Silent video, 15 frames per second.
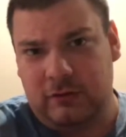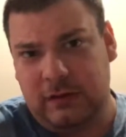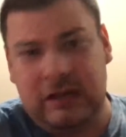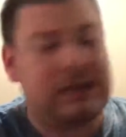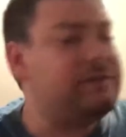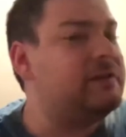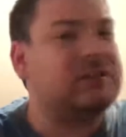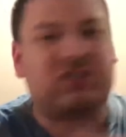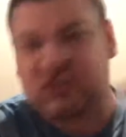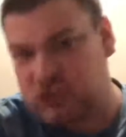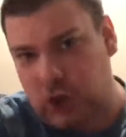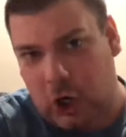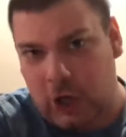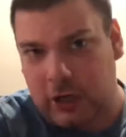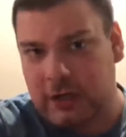In the
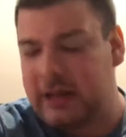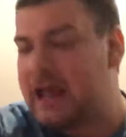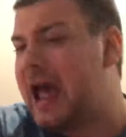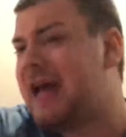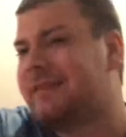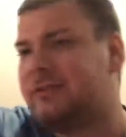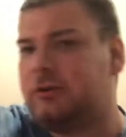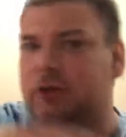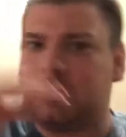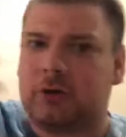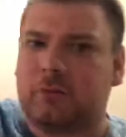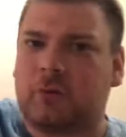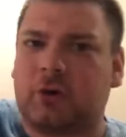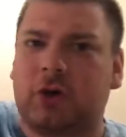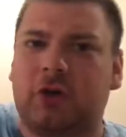start.
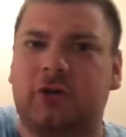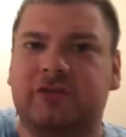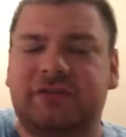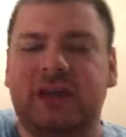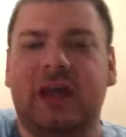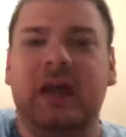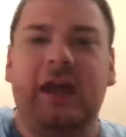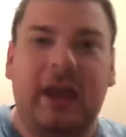Afterwards,